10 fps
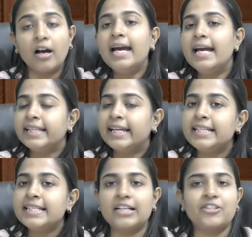Then in
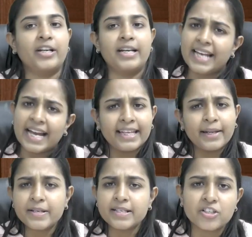such a case, can there be
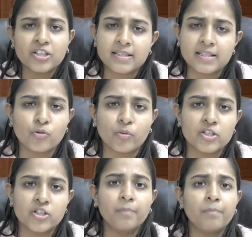such a situation?
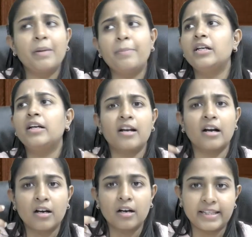Maybe the truck,
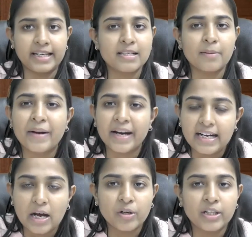there is a breakdown
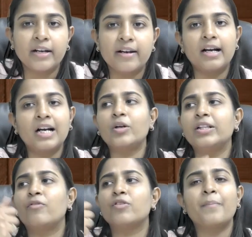in the truck, or there was
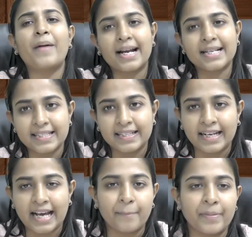some accident
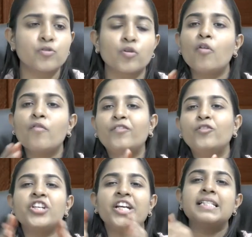happened. So now we have to
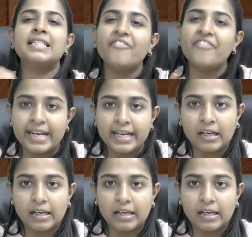change the vehicle.